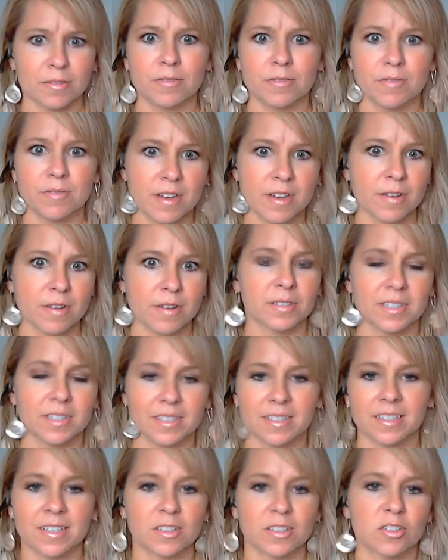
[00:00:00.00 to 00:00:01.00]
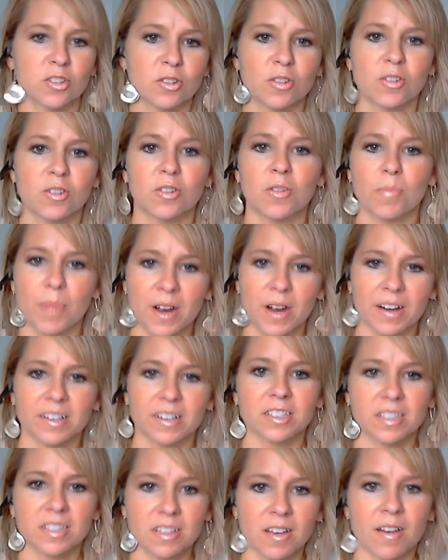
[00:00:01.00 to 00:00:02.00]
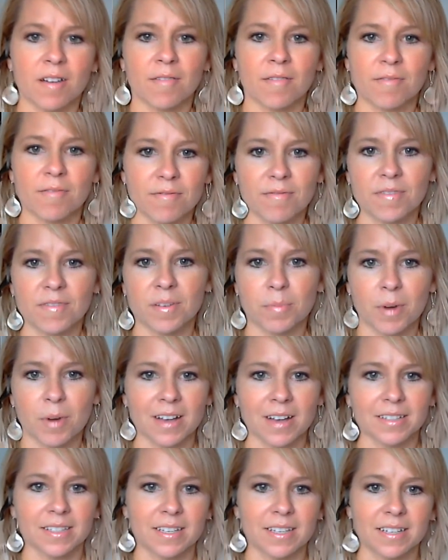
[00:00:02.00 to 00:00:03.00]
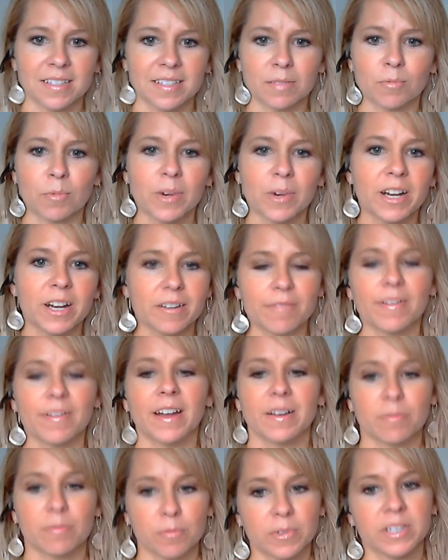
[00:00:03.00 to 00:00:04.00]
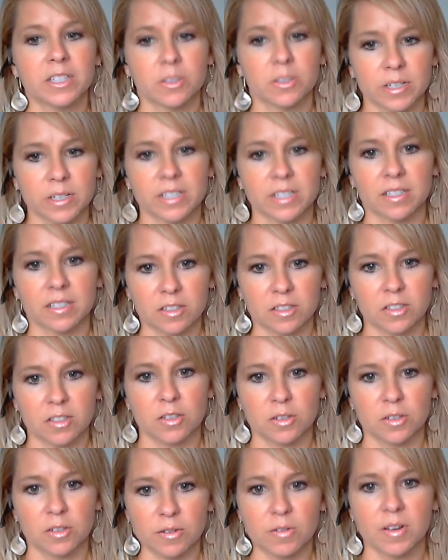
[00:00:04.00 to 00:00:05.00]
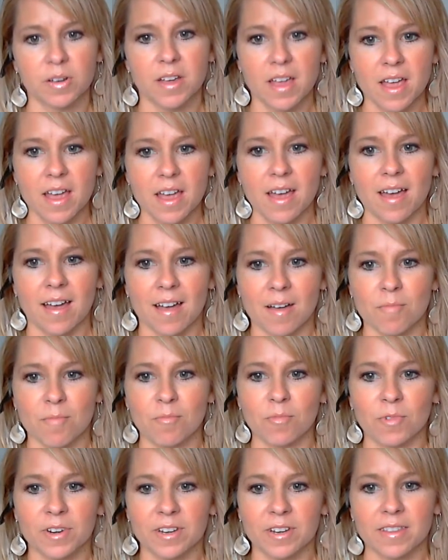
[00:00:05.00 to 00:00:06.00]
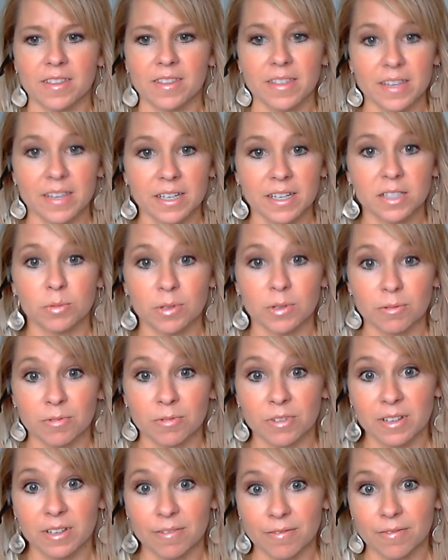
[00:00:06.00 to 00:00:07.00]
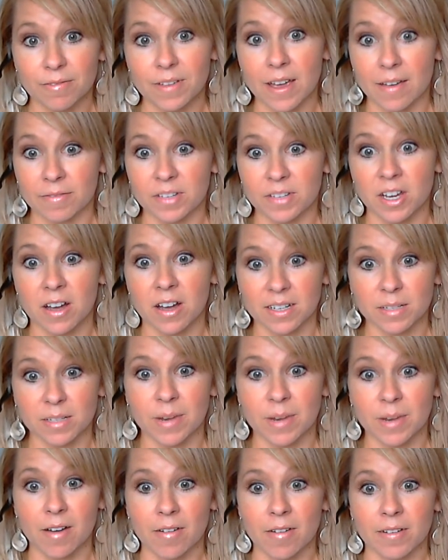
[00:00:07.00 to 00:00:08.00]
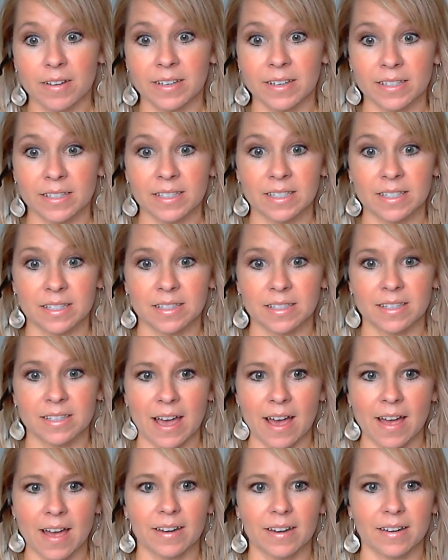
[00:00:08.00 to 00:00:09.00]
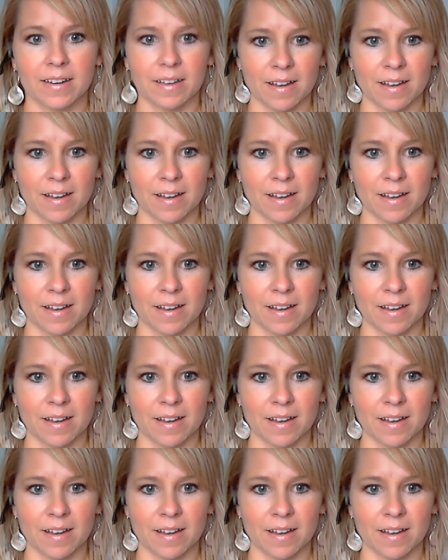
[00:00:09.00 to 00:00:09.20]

through those essential parts of the process and where to find resources too. One of the things we really have talked about is that